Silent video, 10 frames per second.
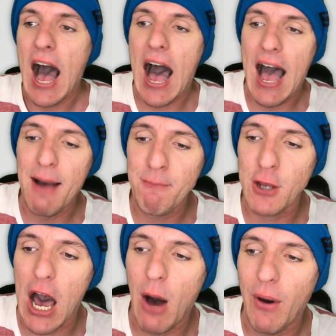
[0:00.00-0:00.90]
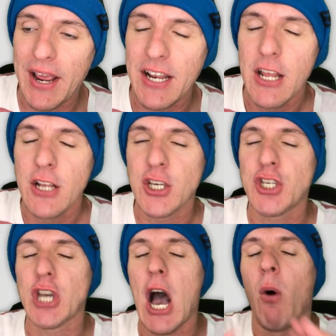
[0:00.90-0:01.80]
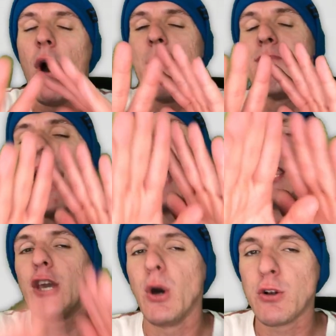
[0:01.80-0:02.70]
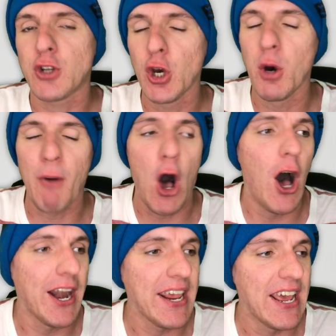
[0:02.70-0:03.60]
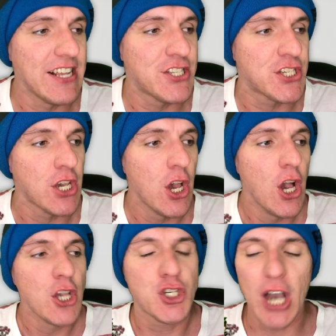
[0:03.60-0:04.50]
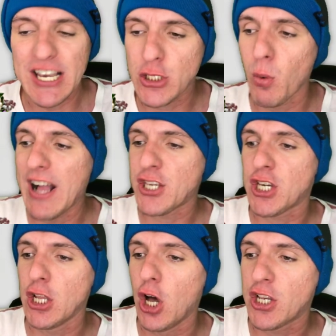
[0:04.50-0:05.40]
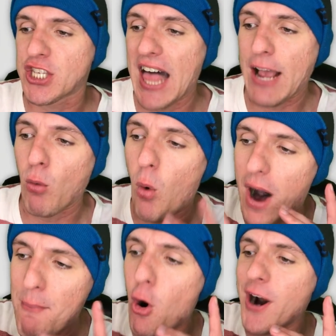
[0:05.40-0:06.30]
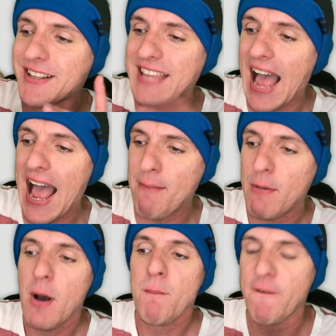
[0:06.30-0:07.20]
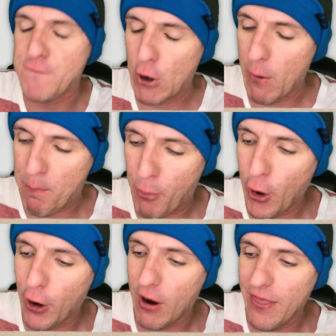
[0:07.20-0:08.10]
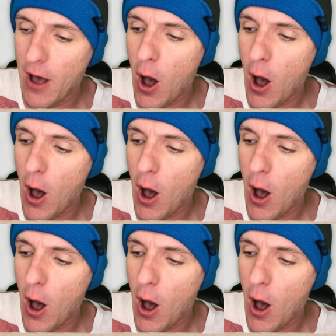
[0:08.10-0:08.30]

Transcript: I'm going to show my YouTube audience just what she looks like one more time before we put her in the